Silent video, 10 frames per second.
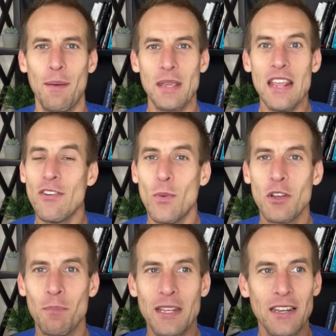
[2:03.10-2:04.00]
Even when
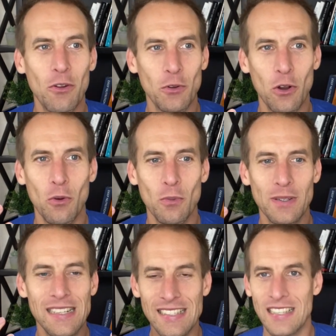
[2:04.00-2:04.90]
you're being,
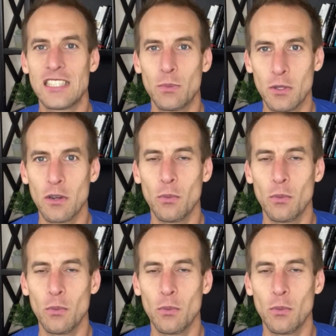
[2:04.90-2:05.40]
consistent